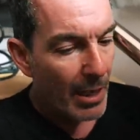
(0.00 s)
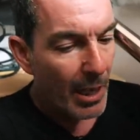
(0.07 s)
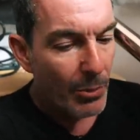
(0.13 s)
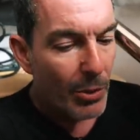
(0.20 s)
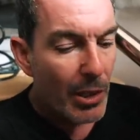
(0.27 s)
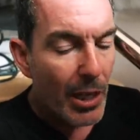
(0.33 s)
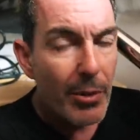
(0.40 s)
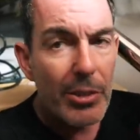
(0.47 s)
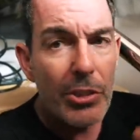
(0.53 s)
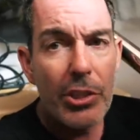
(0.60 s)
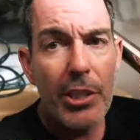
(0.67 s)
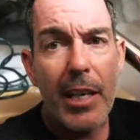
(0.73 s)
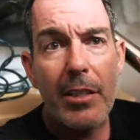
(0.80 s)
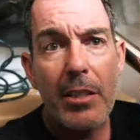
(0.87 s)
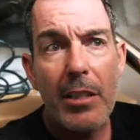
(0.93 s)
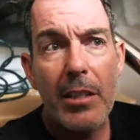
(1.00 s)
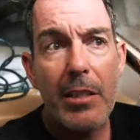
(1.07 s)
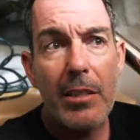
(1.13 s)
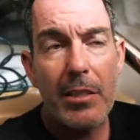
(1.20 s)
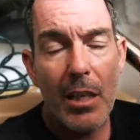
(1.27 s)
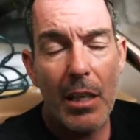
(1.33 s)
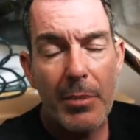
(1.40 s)
I will go and check
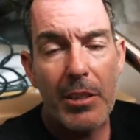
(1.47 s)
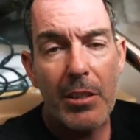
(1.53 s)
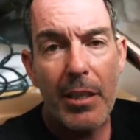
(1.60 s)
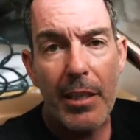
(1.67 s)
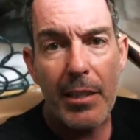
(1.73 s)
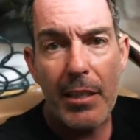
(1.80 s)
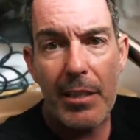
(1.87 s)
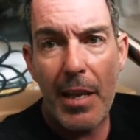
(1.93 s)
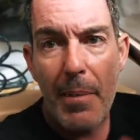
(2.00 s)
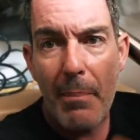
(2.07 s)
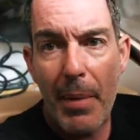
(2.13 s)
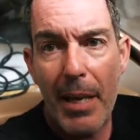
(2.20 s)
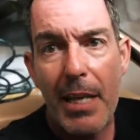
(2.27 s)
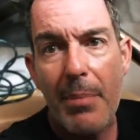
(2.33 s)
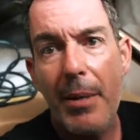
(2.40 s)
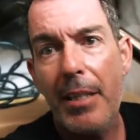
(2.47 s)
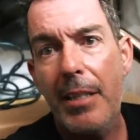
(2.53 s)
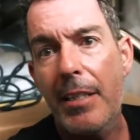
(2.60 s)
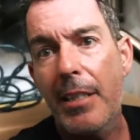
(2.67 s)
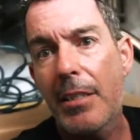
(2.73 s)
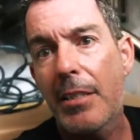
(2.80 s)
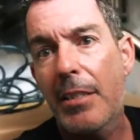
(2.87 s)
the starboard side because it may be
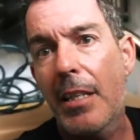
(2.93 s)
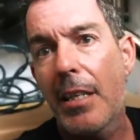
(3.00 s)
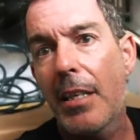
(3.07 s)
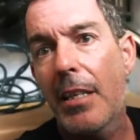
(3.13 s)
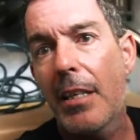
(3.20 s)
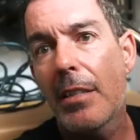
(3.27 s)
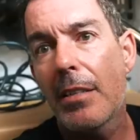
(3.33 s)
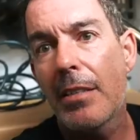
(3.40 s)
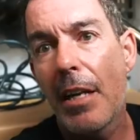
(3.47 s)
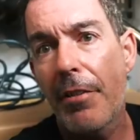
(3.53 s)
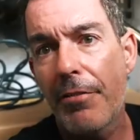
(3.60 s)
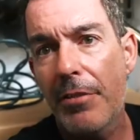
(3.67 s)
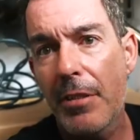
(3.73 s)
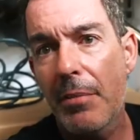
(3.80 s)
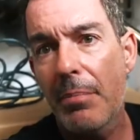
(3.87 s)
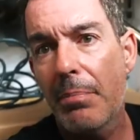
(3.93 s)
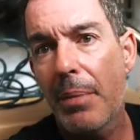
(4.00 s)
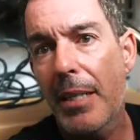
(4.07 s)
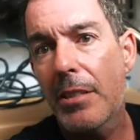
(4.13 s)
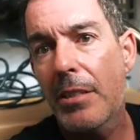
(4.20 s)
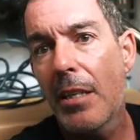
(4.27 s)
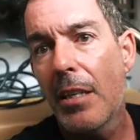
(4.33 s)
that it's different,
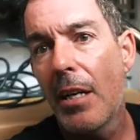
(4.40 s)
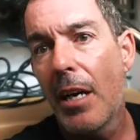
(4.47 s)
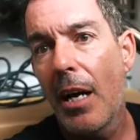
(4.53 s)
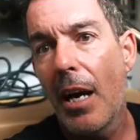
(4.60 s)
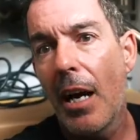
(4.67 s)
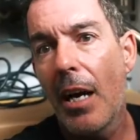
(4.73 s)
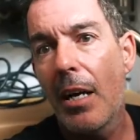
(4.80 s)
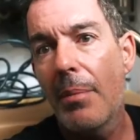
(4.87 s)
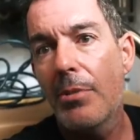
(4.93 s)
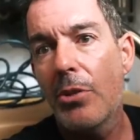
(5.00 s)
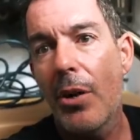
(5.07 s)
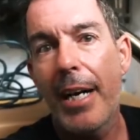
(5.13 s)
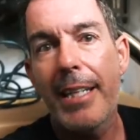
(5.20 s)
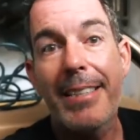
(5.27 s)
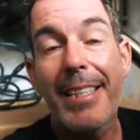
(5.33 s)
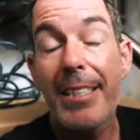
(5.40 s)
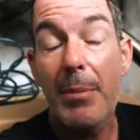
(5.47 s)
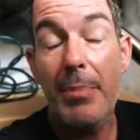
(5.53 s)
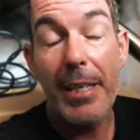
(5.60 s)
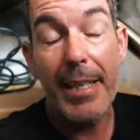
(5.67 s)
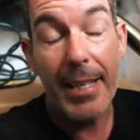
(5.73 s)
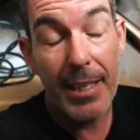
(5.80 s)
but I'm not
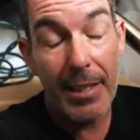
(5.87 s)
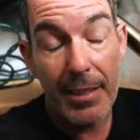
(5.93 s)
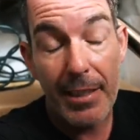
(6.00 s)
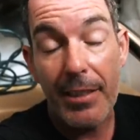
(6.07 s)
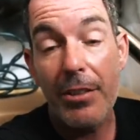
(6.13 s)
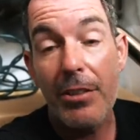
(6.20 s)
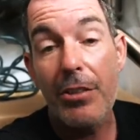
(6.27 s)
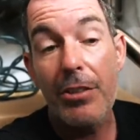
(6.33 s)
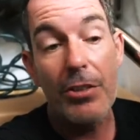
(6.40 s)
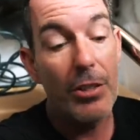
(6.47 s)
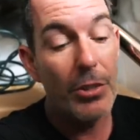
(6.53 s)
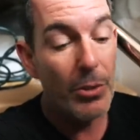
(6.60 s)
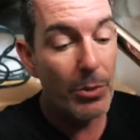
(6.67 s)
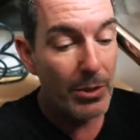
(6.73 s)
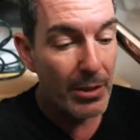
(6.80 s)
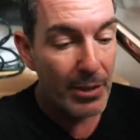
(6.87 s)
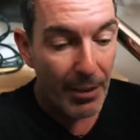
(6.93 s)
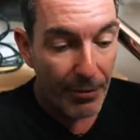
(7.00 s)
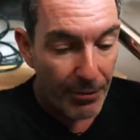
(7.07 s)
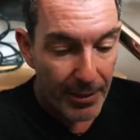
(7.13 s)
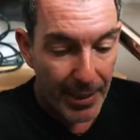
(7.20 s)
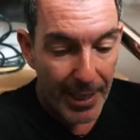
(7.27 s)
anticipating anything too
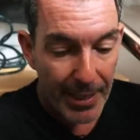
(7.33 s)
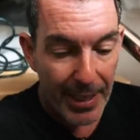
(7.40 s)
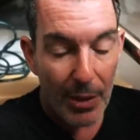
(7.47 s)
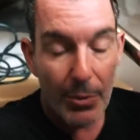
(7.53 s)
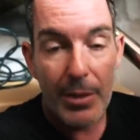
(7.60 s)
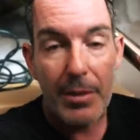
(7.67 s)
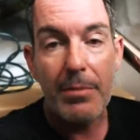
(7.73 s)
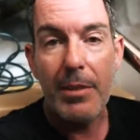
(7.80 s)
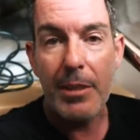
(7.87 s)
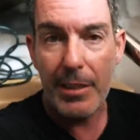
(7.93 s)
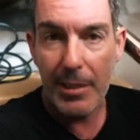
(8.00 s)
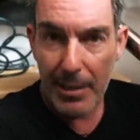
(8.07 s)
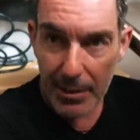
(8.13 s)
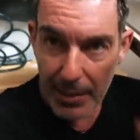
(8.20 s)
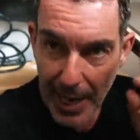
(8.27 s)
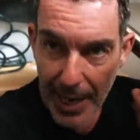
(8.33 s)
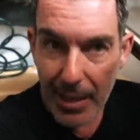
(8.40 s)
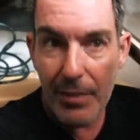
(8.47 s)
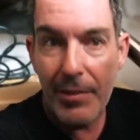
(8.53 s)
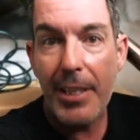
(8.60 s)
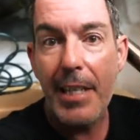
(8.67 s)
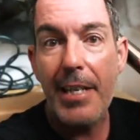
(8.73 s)
different in that one. So let's head
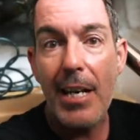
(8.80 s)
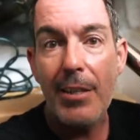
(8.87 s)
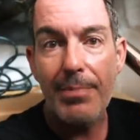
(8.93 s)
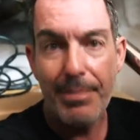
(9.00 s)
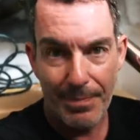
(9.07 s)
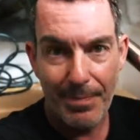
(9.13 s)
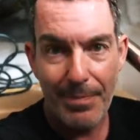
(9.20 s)
over there now.